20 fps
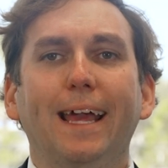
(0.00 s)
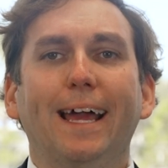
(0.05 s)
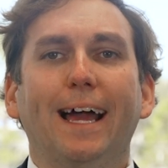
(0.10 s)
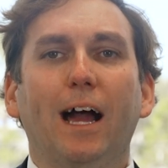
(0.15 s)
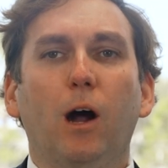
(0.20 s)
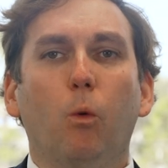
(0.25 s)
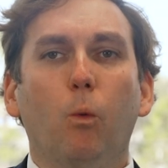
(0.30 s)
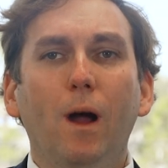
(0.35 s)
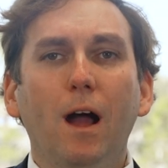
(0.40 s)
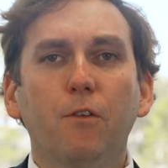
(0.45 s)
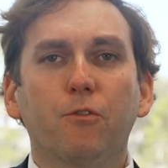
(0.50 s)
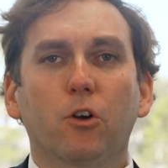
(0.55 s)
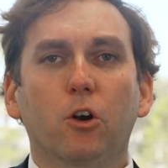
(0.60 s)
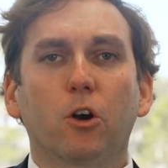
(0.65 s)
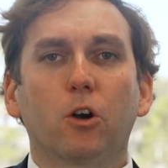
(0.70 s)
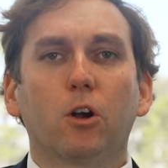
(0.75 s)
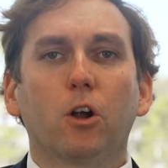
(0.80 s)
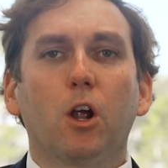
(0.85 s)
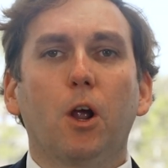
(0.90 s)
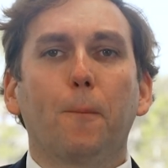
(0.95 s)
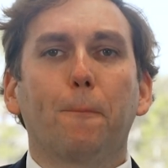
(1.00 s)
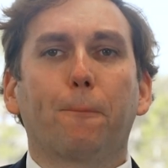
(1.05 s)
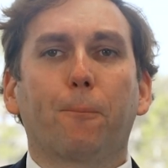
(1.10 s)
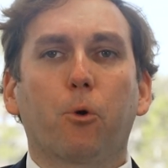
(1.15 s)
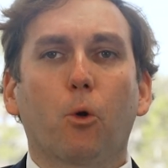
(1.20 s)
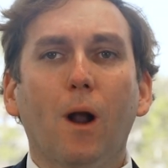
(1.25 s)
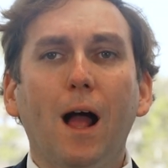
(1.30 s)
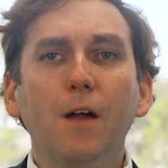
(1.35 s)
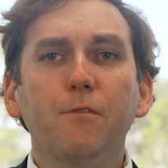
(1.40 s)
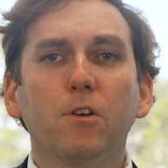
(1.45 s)
However,
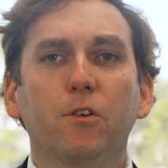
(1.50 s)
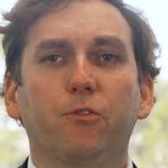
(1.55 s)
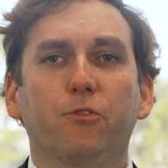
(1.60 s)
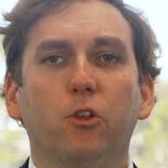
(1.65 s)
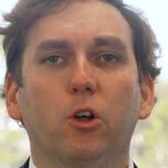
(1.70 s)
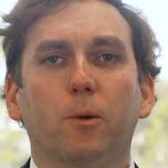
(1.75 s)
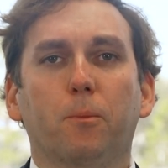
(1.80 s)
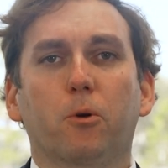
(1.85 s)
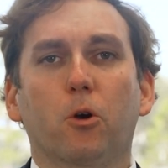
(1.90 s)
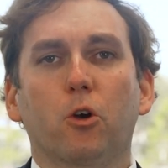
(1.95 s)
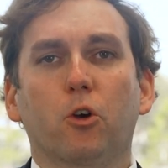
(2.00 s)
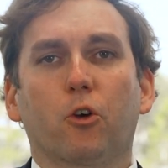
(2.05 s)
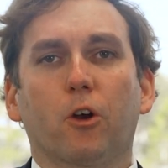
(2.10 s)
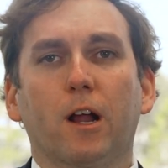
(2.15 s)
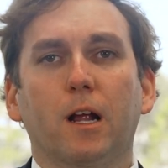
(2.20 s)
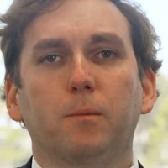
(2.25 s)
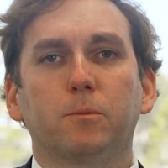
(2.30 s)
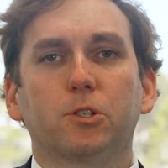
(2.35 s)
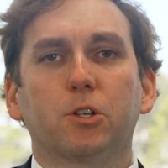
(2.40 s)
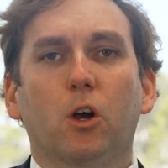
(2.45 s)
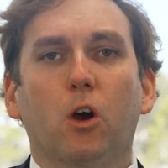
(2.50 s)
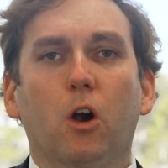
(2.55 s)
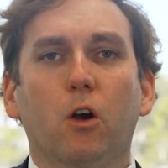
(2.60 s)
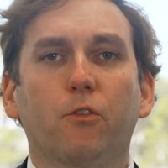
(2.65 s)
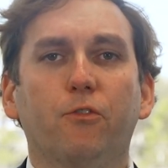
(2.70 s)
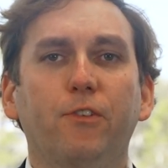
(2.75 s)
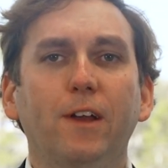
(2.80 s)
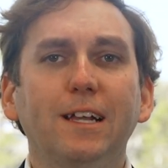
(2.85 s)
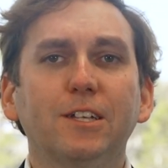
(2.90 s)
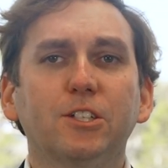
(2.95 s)
private flood programs are
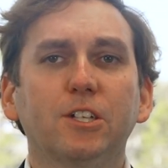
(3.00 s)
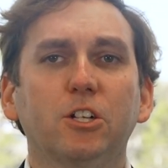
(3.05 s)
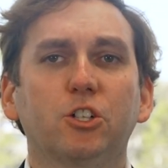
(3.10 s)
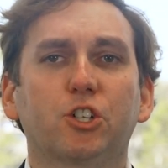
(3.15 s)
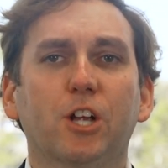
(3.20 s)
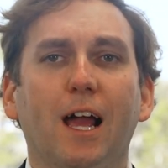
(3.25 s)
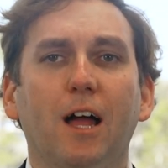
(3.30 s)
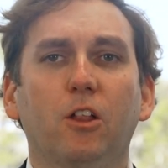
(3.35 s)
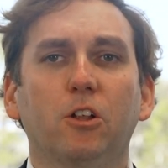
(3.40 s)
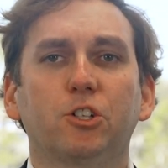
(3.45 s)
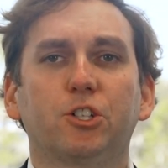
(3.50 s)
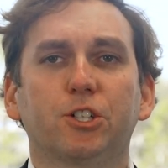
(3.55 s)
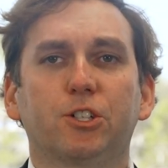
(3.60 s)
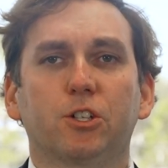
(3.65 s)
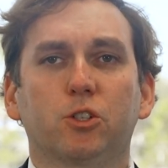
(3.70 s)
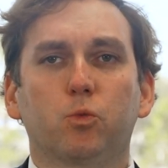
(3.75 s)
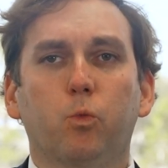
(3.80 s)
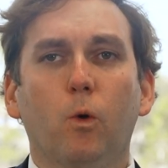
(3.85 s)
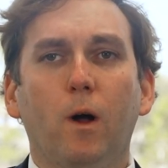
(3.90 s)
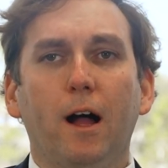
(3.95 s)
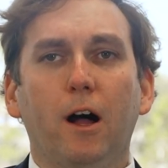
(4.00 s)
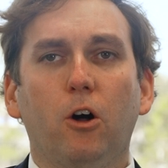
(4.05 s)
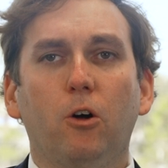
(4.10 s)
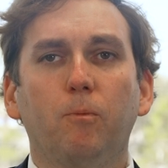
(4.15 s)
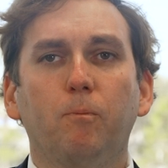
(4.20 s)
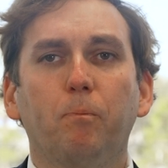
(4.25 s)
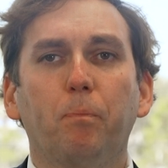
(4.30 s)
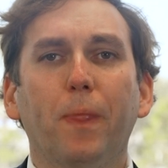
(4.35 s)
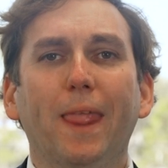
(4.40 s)
facing challenges as well,